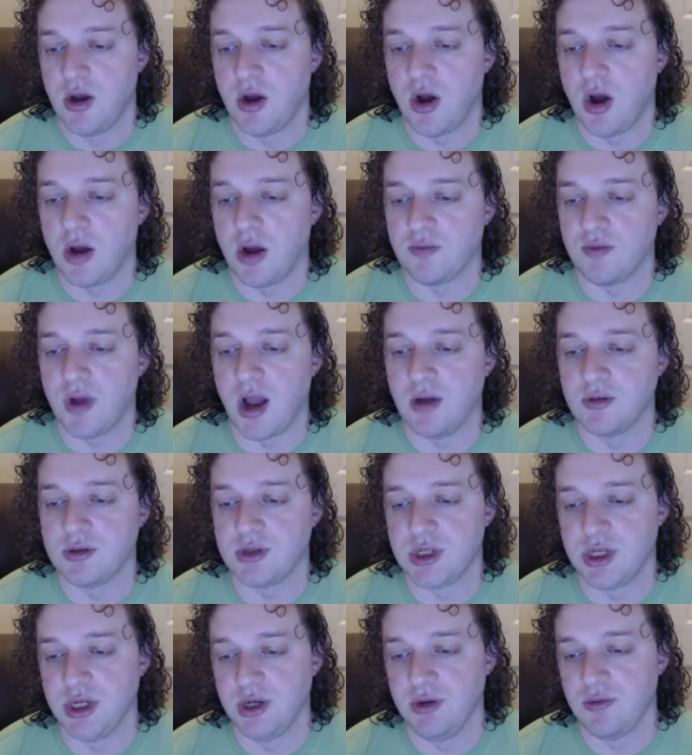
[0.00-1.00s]
On round
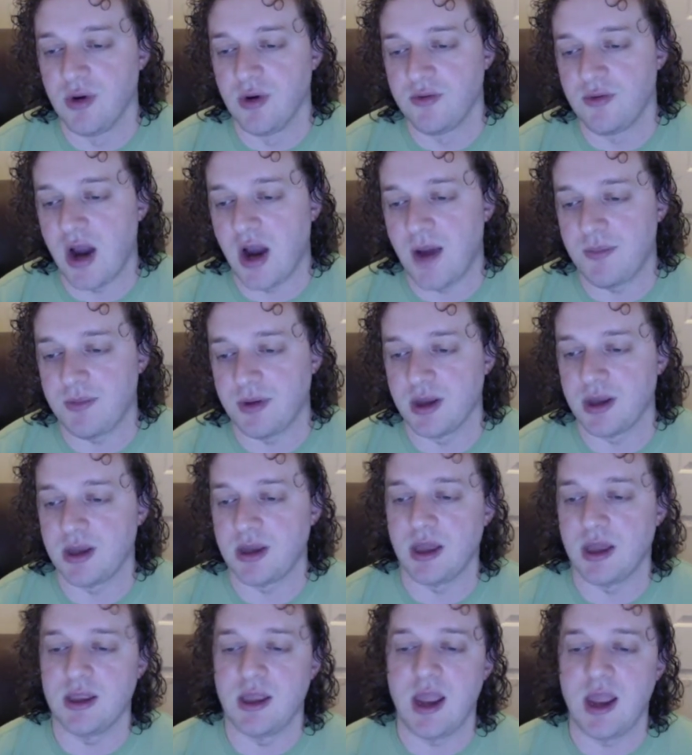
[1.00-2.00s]
2 of grappling,
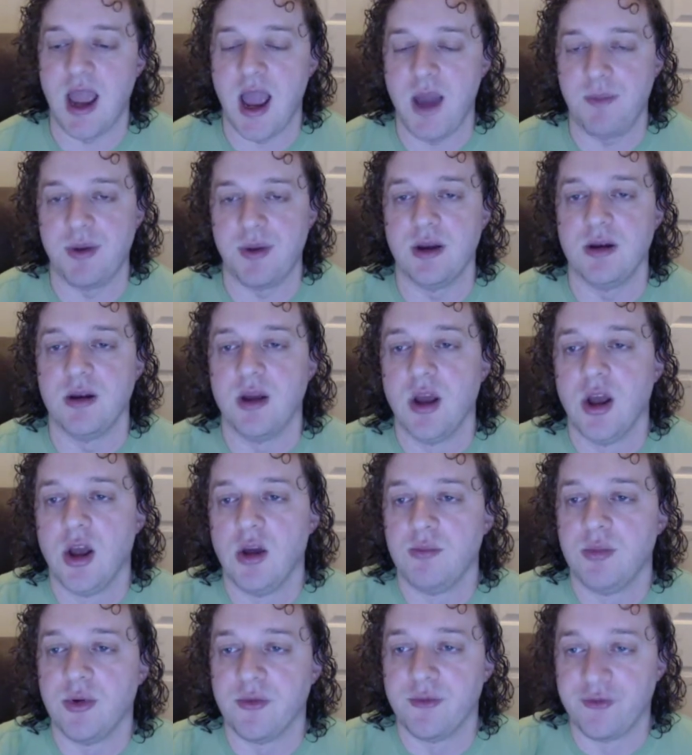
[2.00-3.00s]
can they happen
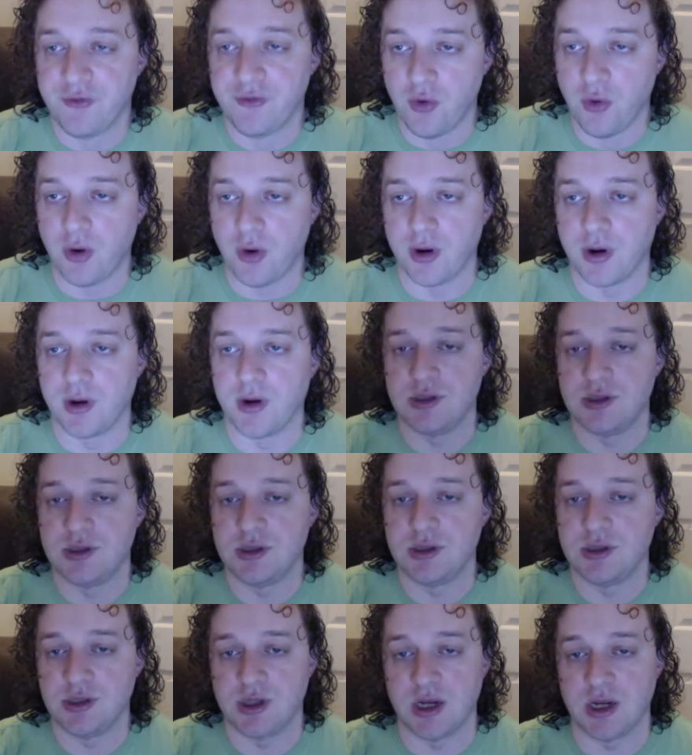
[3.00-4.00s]
before
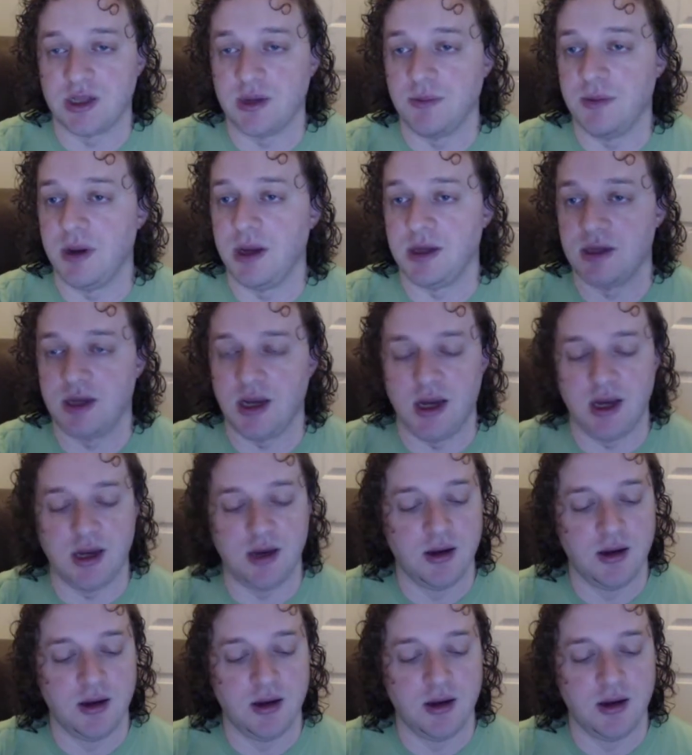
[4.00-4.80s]
check to maintain?